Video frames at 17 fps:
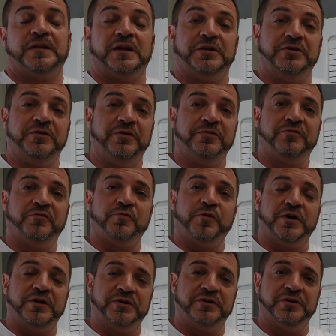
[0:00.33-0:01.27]
You ever
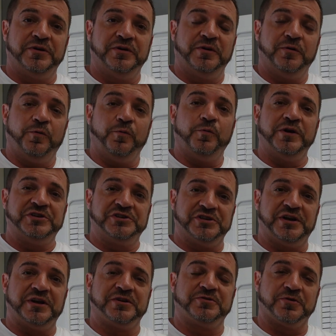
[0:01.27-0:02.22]
wonder which
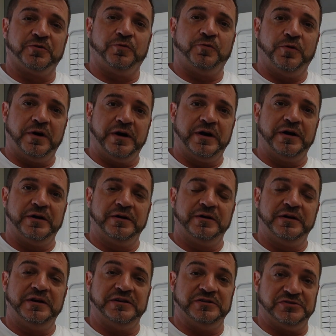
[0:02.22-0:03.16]
electrical
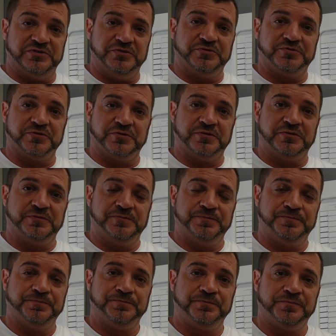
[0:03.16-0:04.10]
wire is neutral?
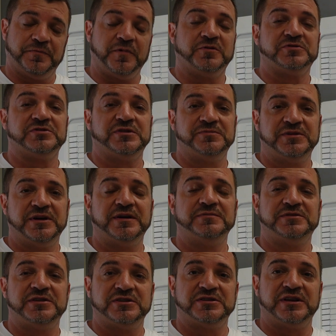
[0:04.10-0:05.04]
Well,
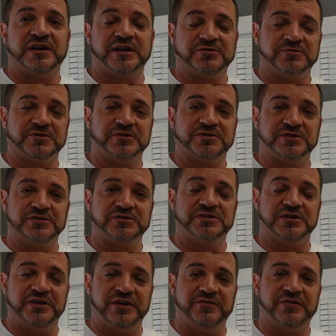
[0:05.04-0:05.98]
sometimes as
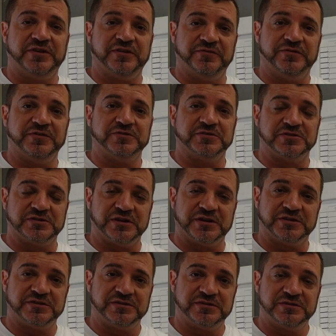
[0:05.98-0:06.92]
electricians it even confuses
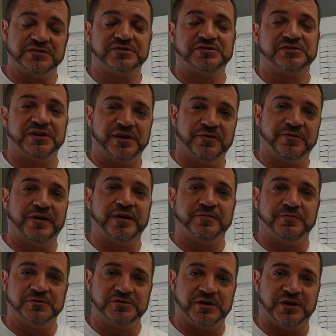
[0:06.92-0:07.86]
us. Stick around
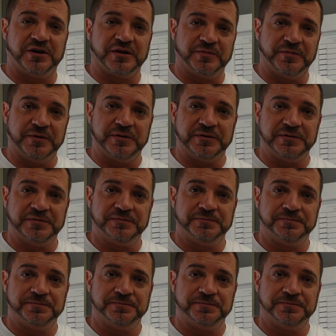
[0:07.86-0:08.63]
and we'll talk about it.